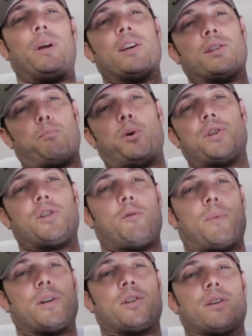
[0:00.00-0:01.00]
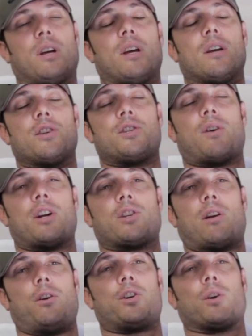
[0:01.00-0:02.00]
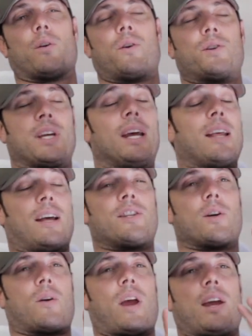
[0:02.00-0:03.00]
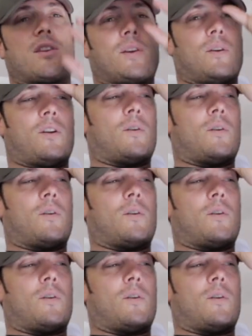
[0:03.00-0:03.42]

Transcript: because it puts too much stretch on your shoulders, that's okay too.